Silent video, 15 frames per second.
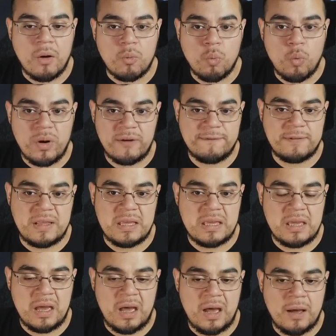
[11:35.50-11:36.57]
with
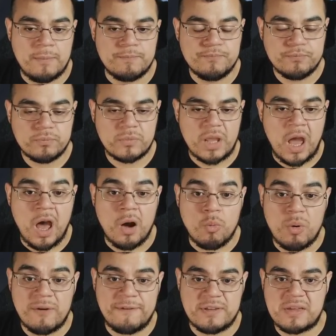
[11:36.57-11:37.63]
the
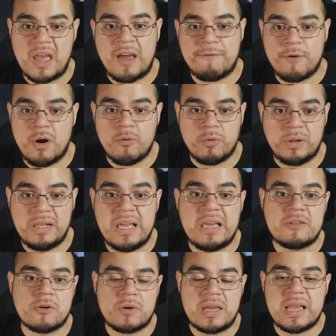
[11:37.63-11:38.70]
with his FR
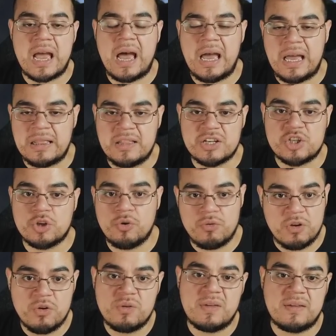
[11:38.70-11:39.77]
release. So he got additional
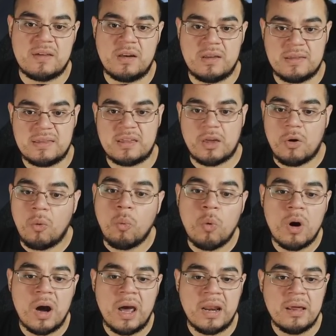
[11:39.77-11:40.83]
uses on his skill
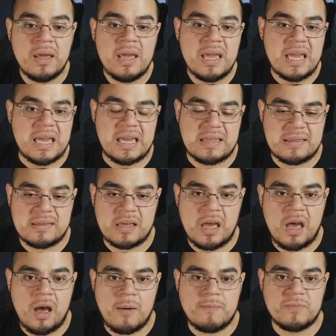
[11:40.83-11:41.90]
1. His
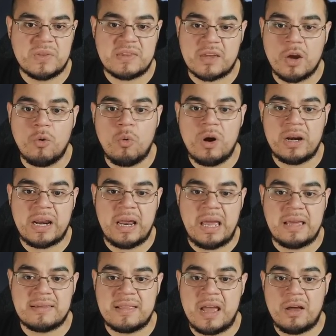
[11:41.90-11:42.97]
skill 1
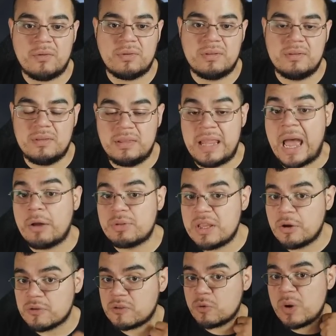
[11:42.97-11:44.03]
is now
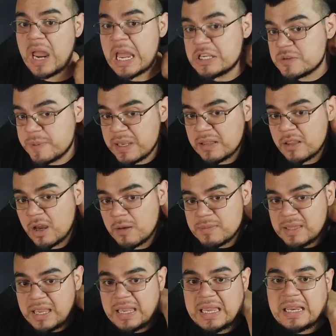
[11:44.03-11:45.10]
deals 3 HP
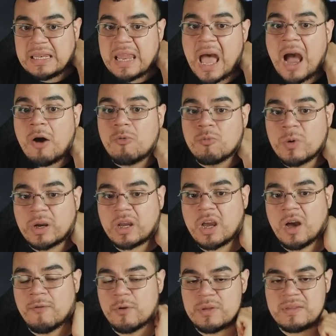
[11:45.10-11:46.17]
dumps. He now
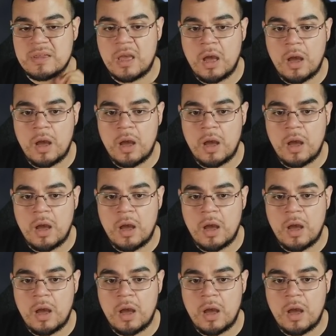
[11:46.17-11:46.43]
recovers